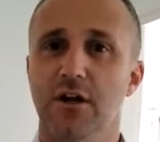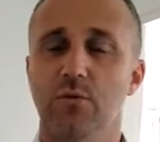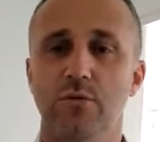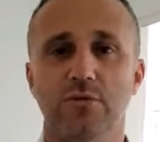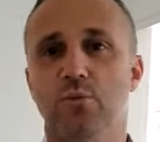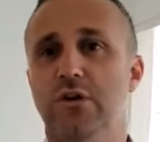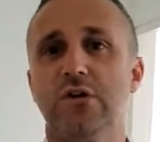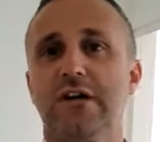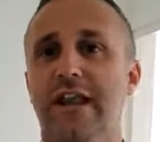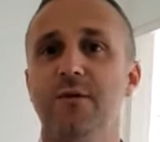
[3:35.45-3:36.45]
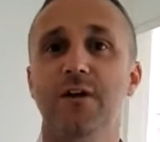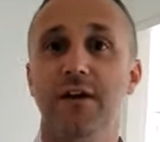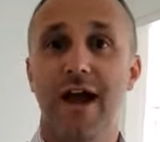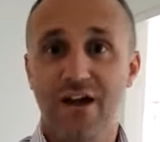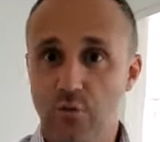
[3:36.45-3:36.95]
You know, we're not claiming
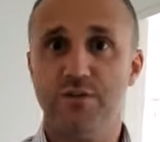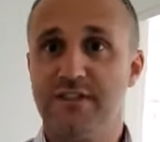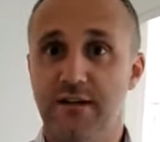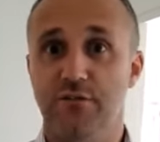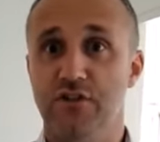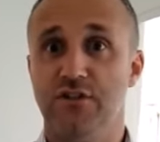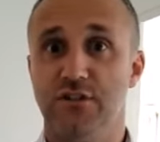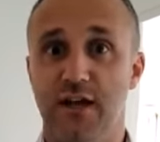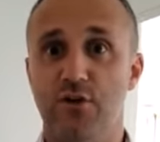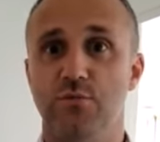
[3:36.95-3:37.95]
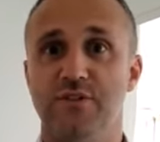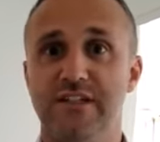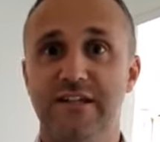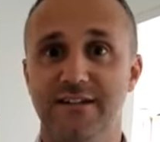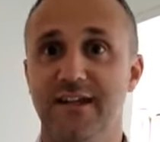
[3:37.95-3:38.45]
100% efficient,
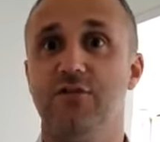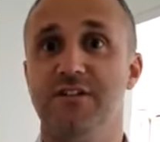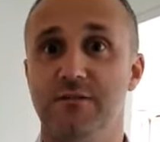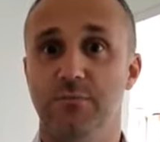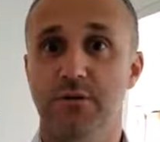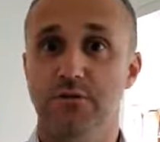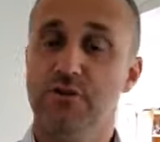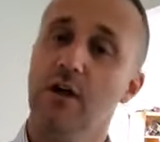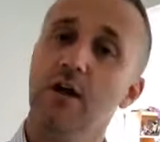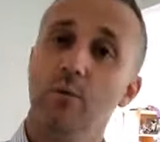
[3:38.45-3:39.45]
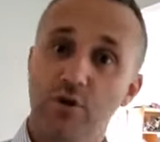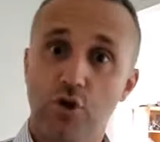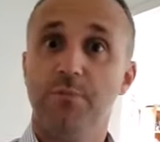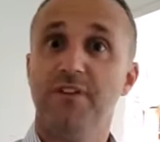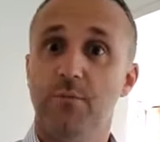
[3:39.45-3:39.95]
100% decrease in bills. We're
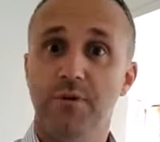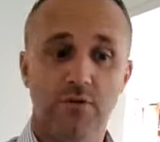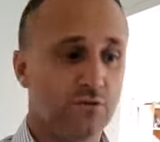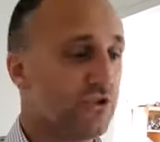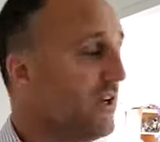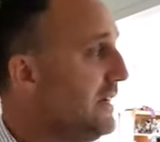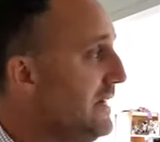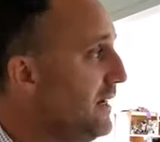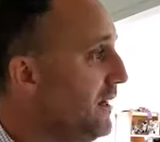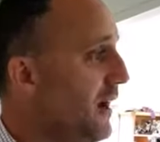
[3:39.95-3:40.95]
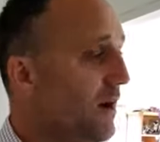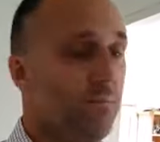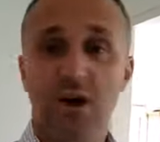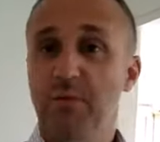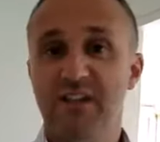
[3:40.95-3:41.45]
dropping the bills
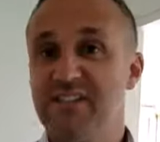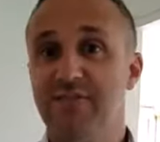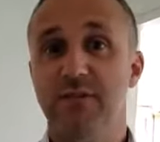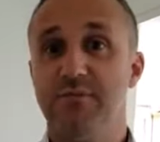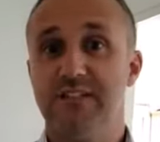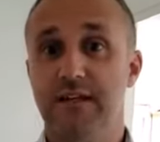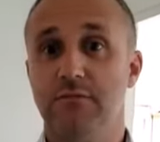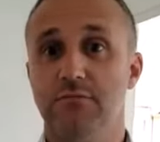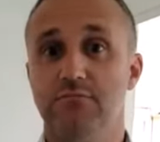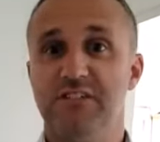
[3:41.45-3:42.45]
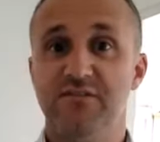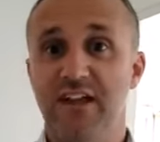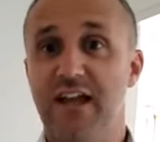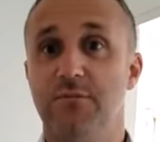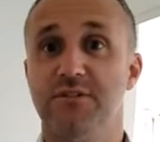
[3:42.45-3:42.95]
by about 70%,
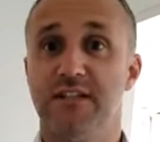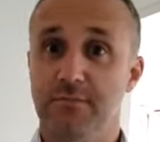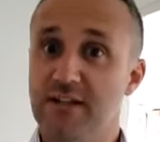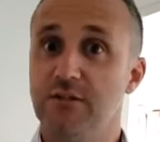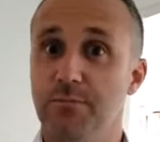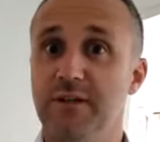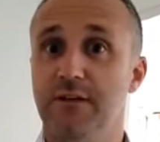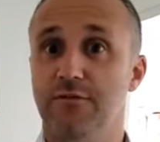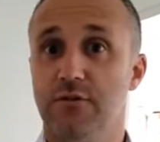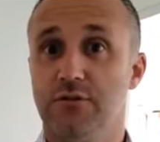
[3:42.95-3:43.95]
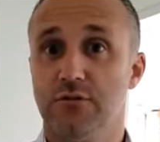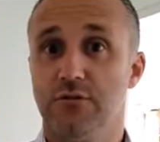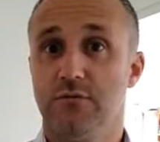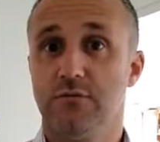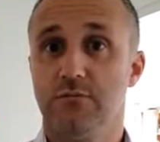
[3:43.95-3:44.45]
70-80%. Makes a big difference,
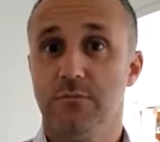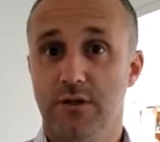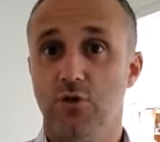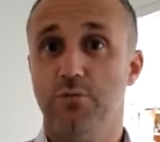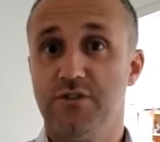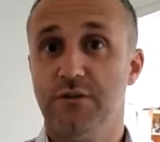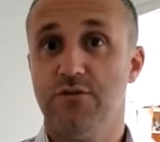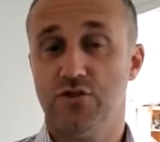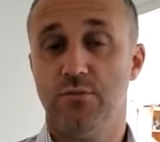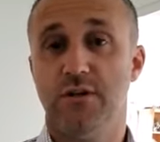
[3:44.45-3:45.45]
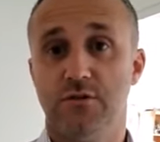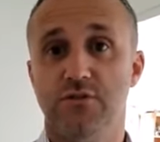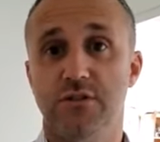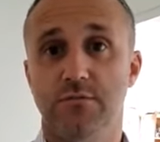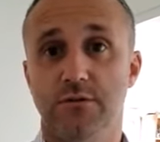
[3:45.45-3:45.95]
an enormous difference on my
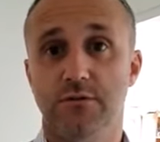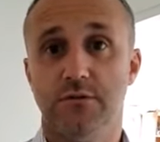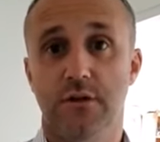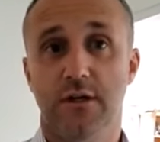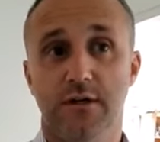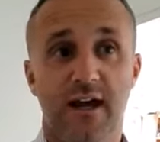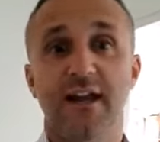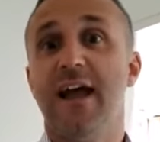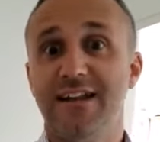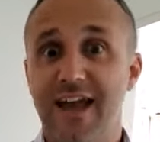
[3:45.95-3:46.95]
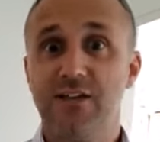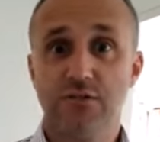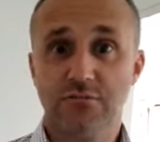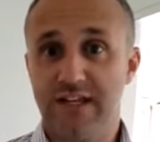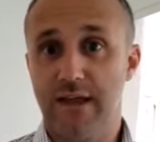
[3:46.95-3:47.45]
electricity bills and
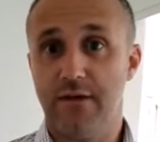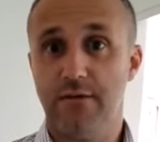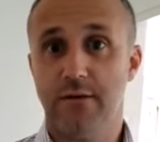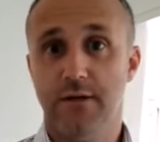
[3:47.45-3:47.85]
gas together.